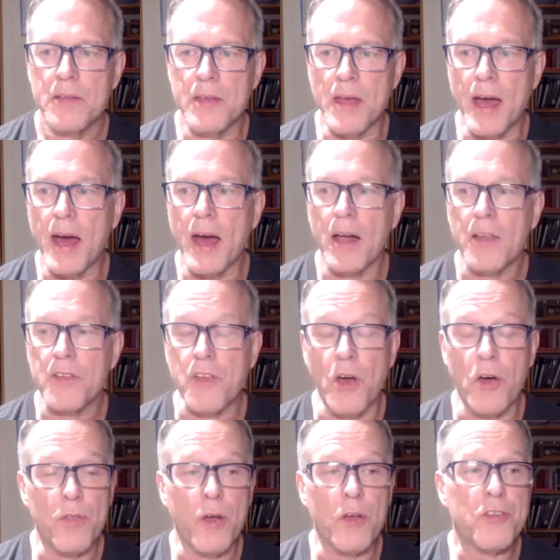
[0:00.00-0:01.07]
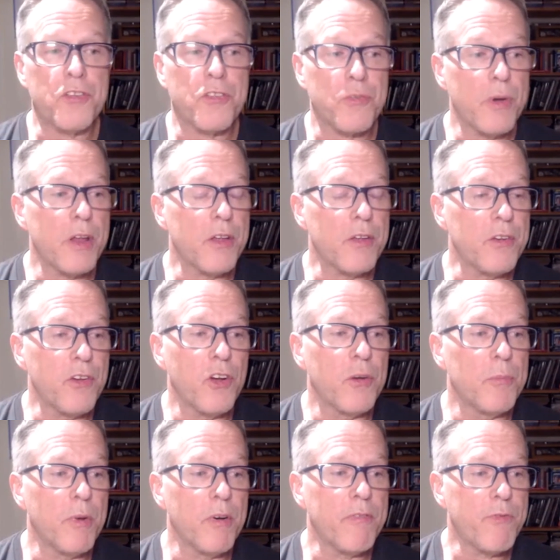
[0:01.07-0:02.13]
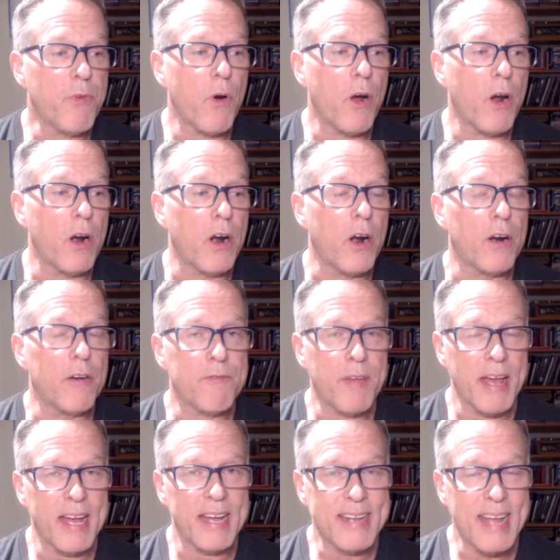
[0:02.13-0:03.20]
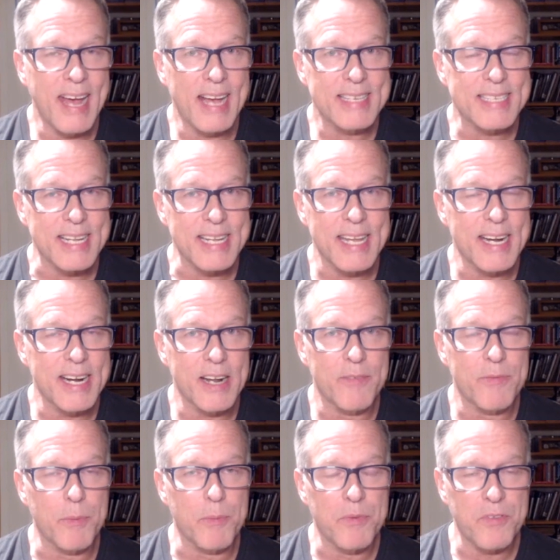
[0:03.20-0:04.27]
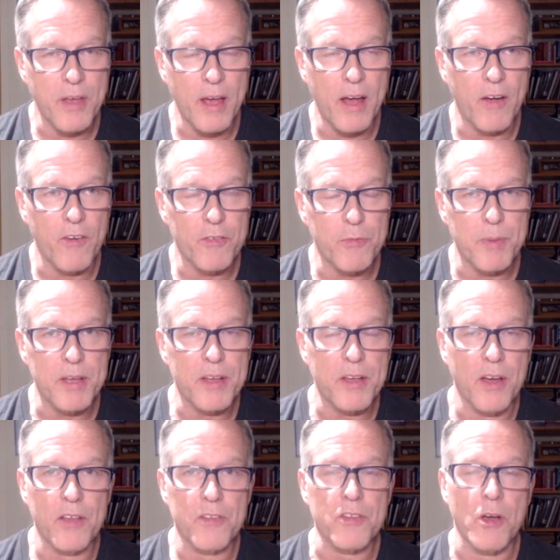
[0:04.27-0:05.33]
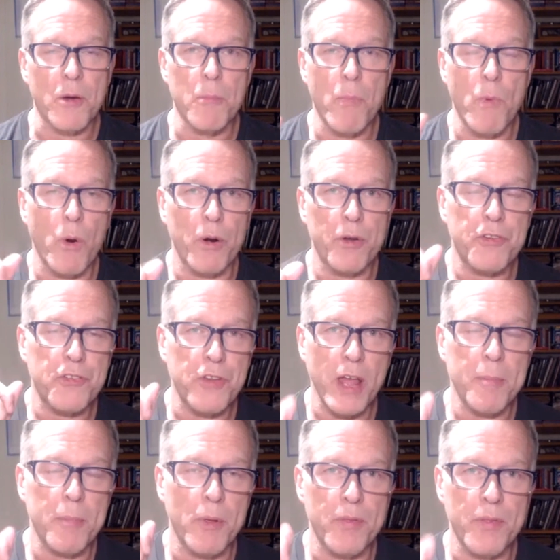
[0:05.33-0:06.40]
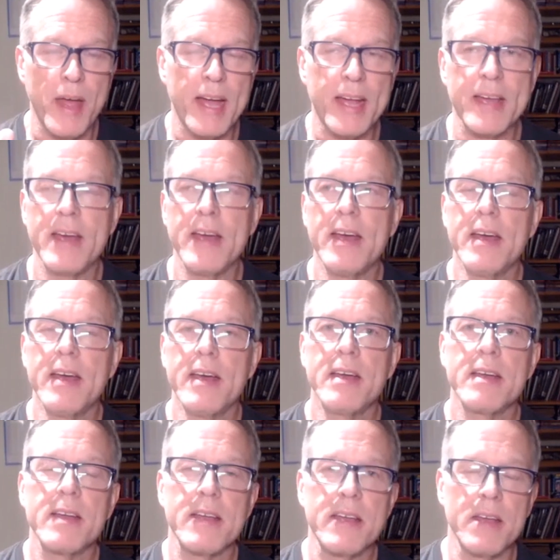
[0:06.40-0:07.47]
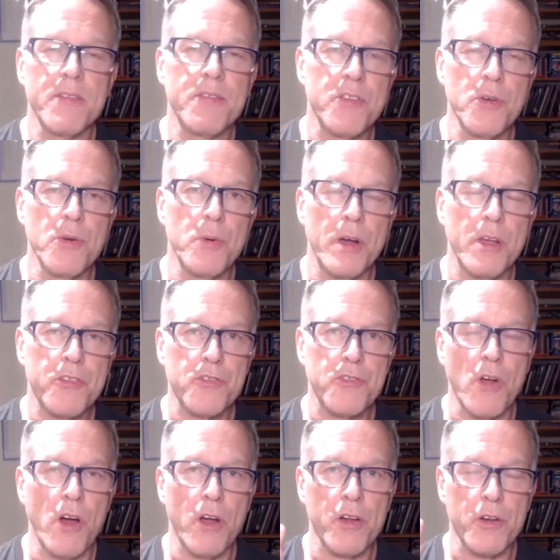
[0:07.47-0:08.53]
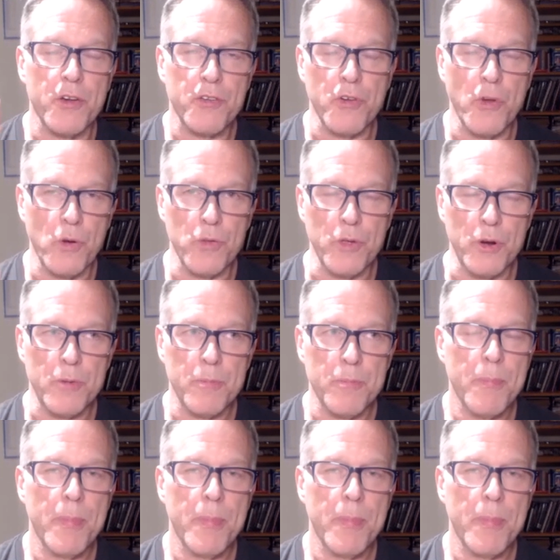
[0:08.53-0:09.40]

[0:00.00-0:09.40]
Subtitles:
Yeah. So those 3 you're doing before are fantastic in and of themselves, because a more stable neck gives you a stronger shoulder.